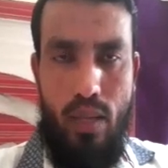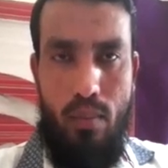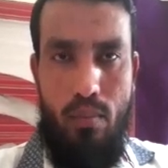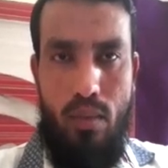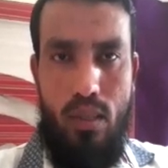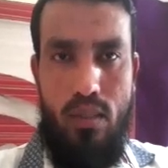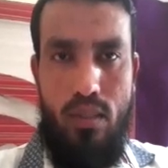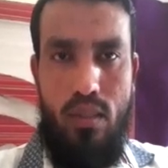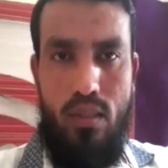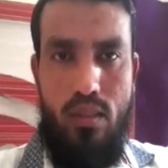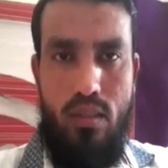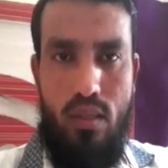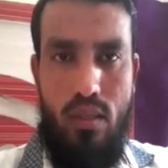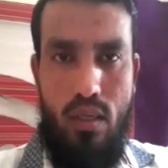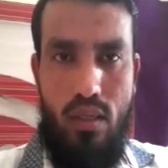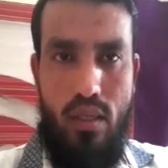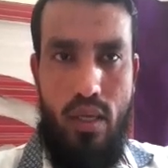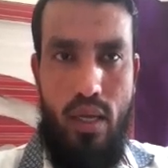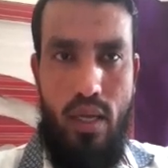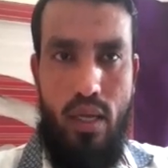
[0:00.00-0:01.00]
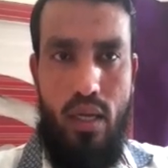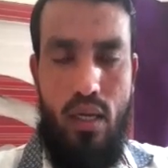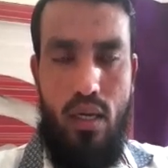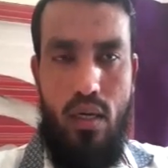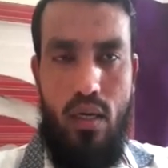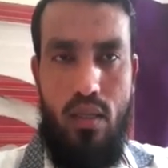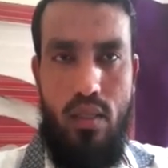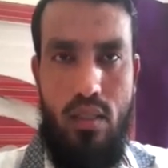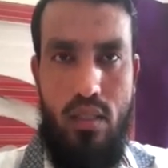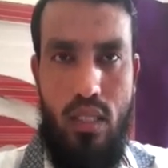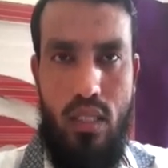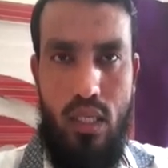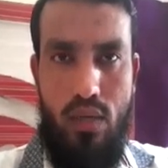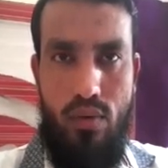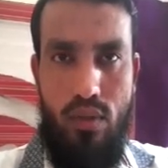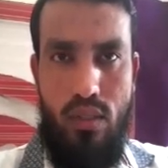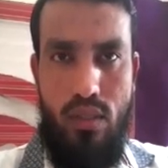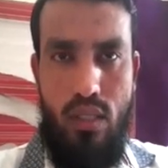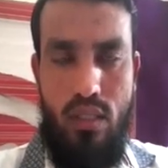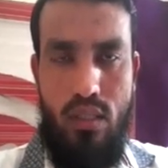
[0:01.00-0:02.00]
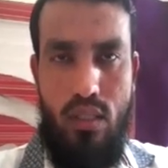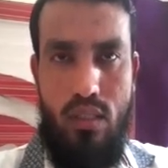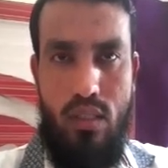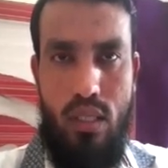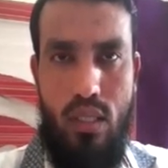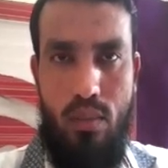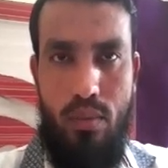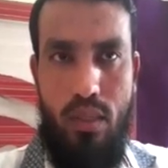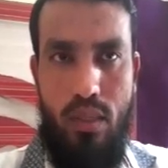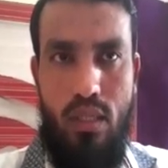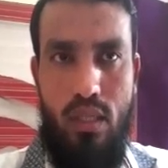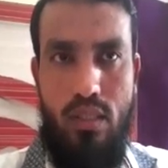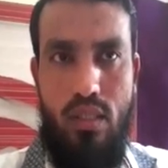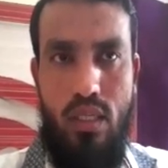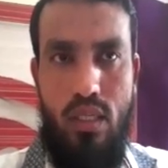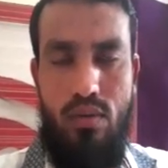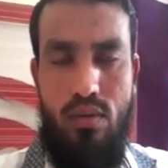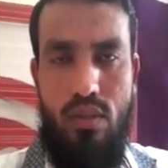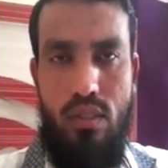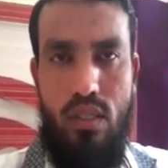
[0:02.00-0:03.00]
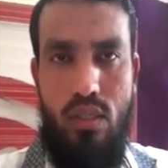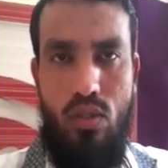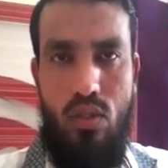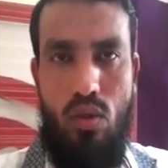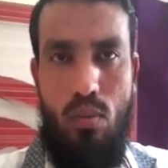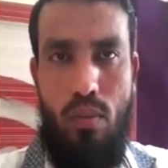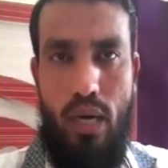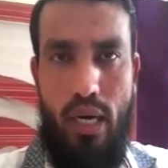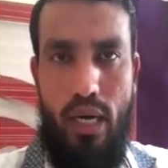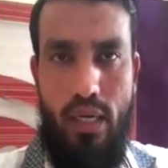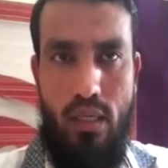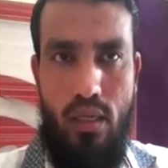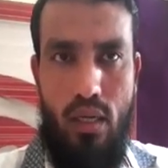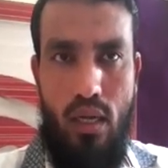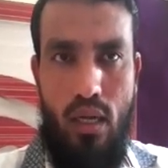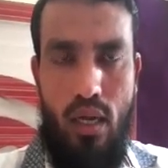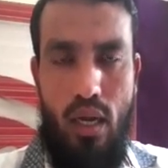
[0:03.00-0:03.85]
but just think the sequence and just keep in the sequence in your mind.